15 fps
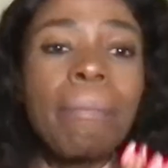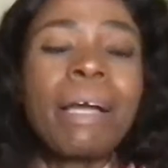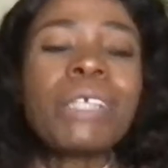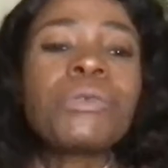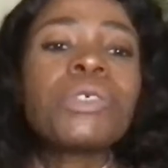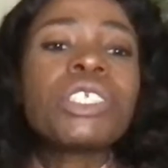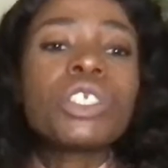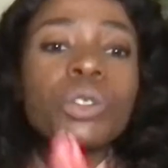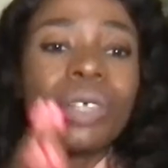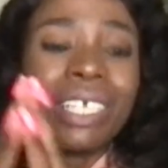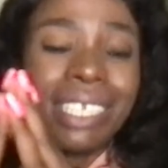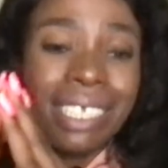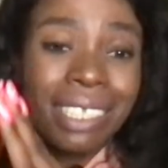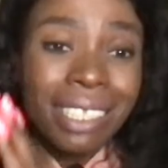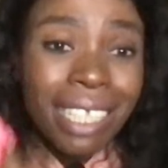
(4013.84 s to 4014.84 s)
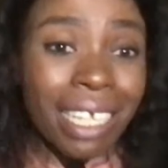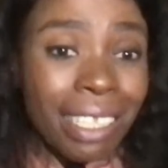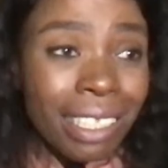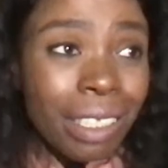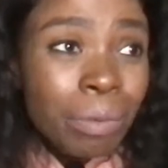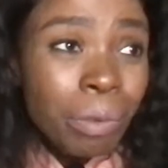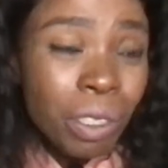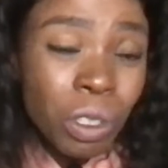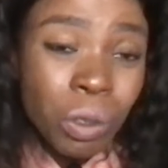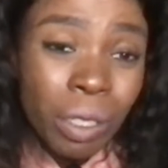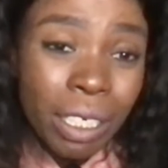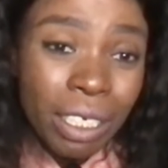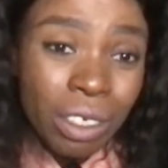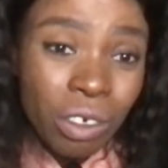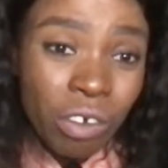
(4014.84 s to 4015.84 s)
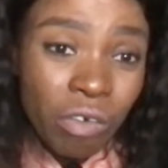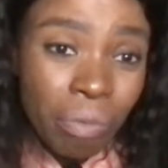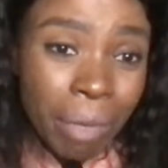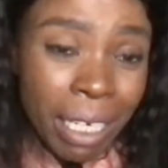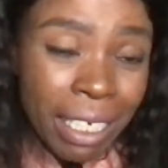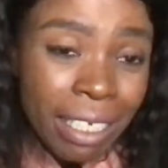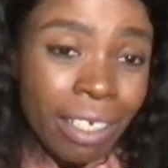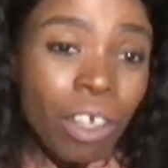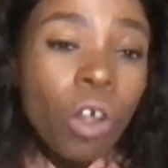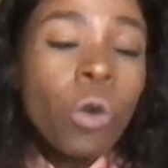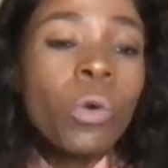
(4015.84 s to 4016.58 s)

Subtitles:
But we need to understand the spirituality of money.